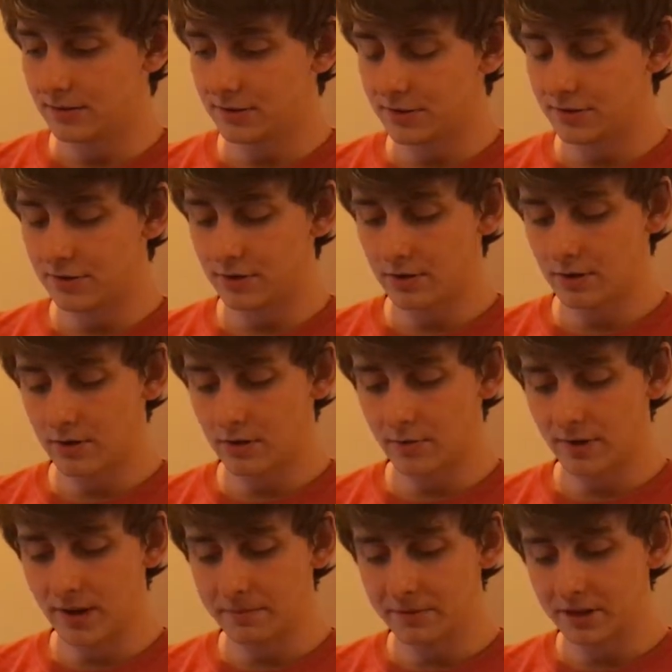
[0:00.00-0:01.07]
So
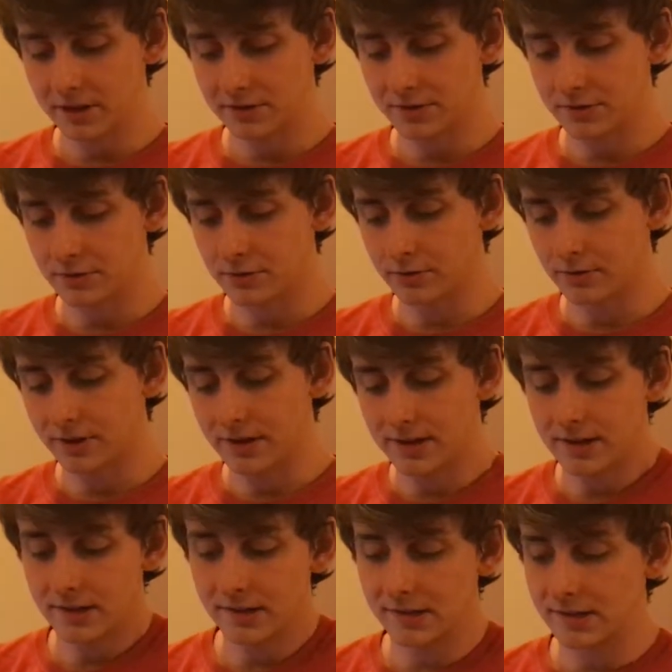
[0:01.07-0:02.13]
what I'm going to do
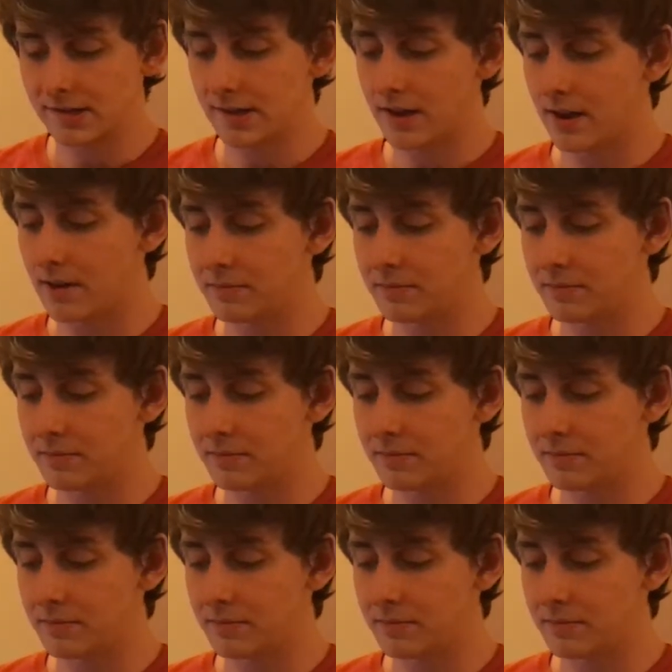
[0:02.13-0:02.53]
is